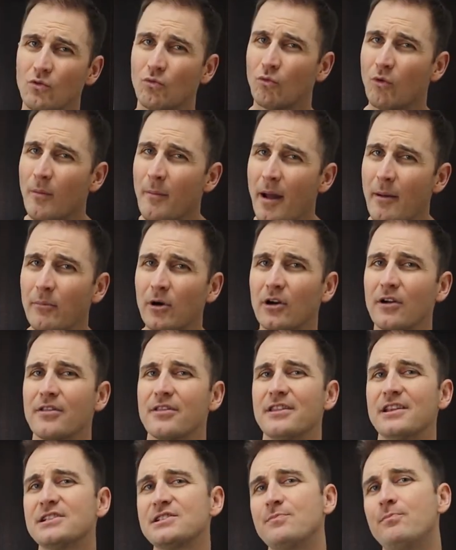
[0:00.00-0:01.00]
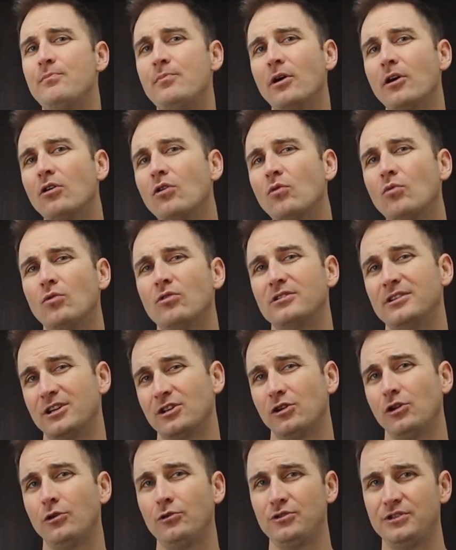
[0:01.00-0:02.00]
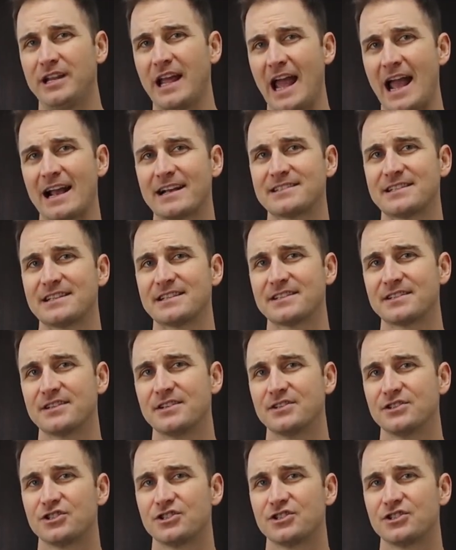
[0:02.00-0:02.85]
Remember, this bill will include taxes,